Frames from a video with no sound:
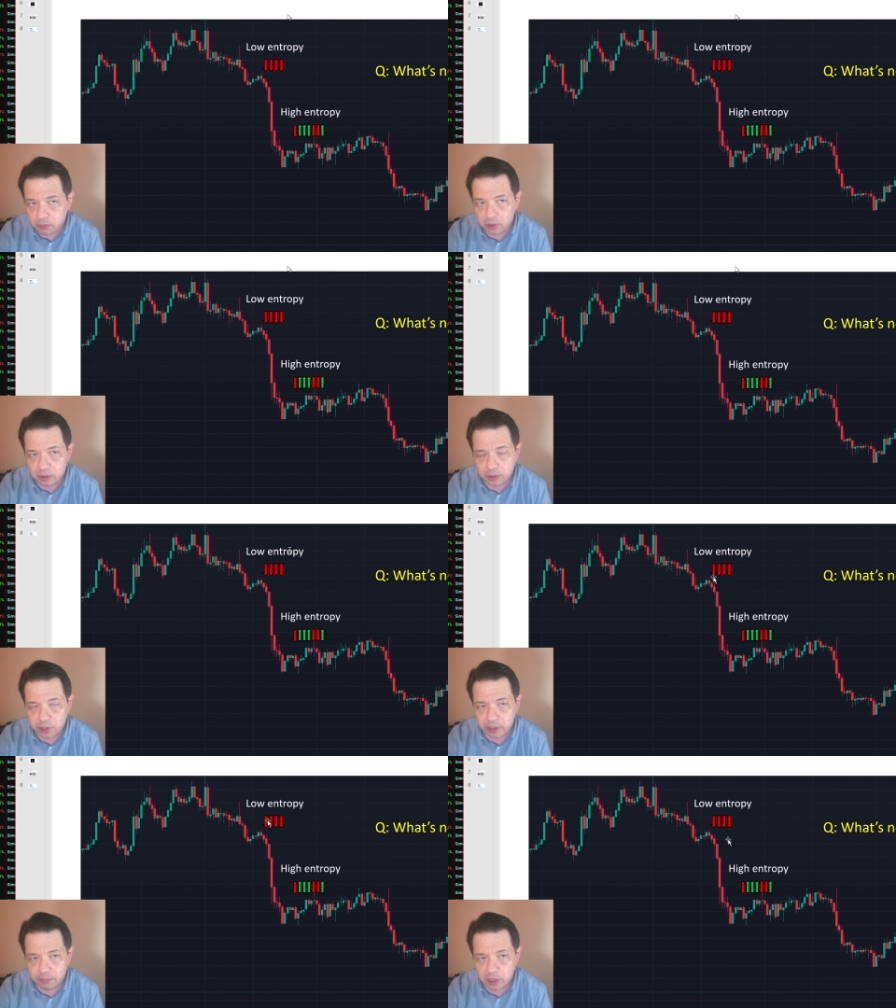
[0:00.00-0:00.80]
You can
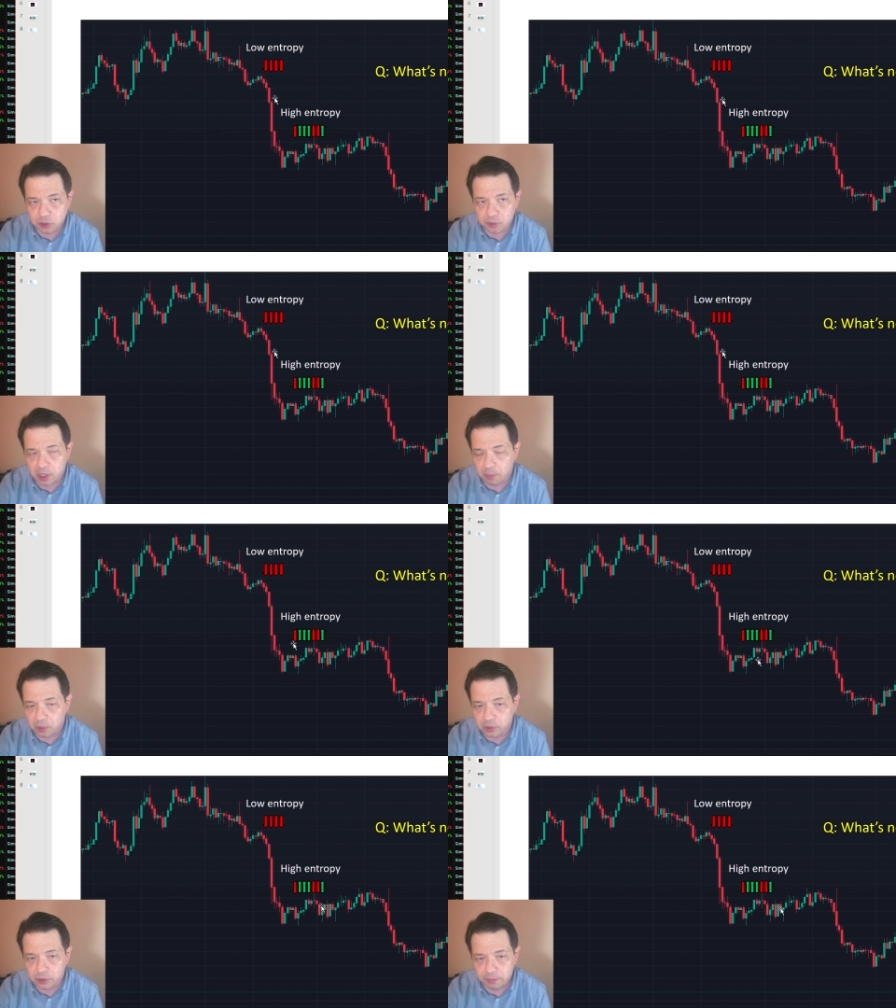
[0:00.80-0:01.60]
take a bunch of
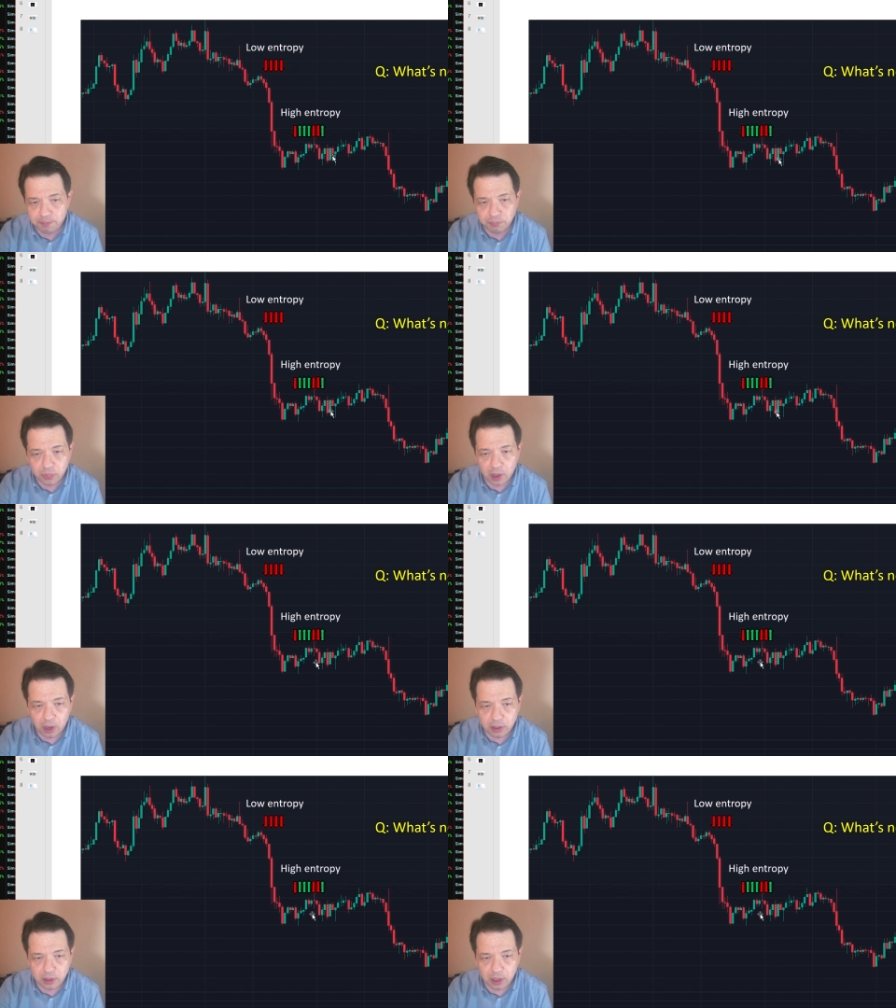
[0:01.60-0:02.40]
samples
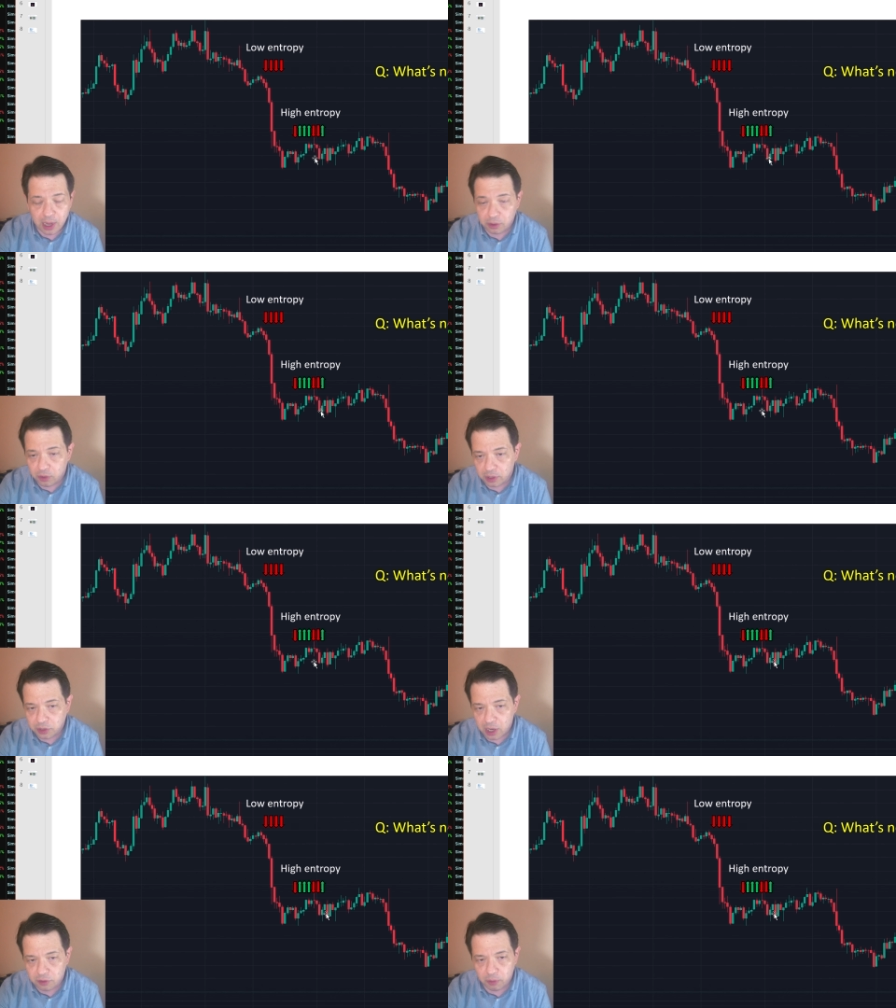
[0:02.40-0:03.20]
and calculate
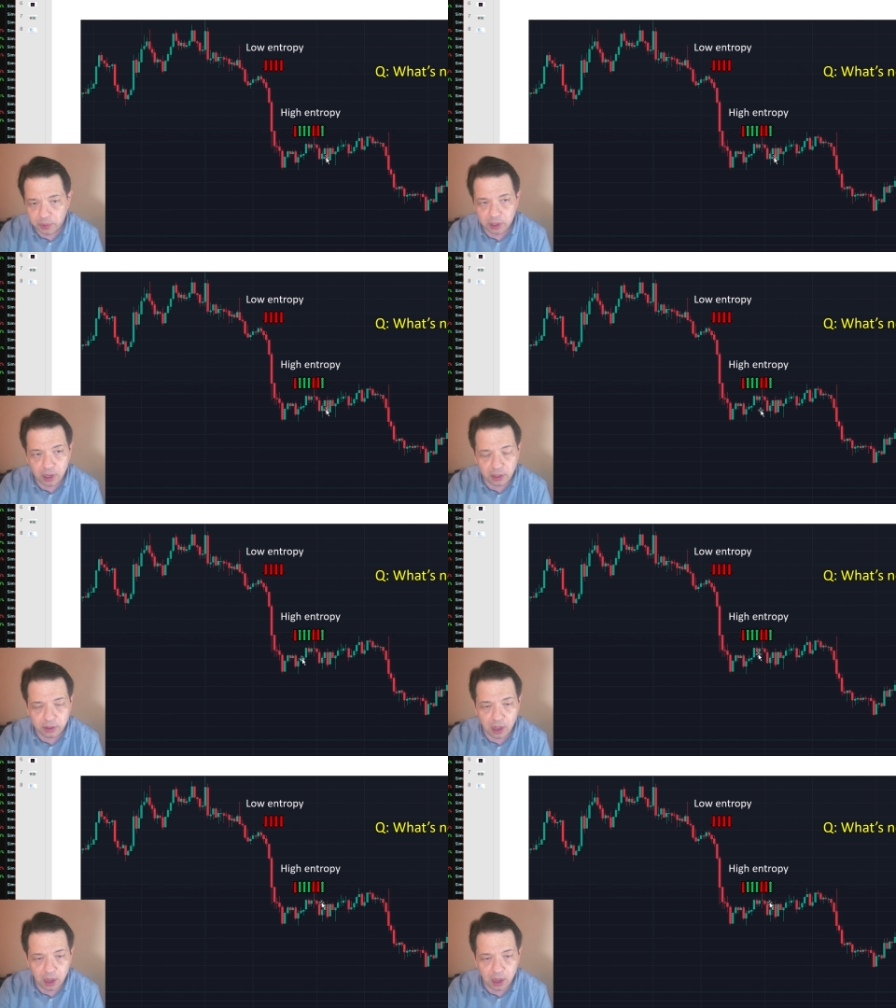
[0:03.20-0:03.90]
the entropy, and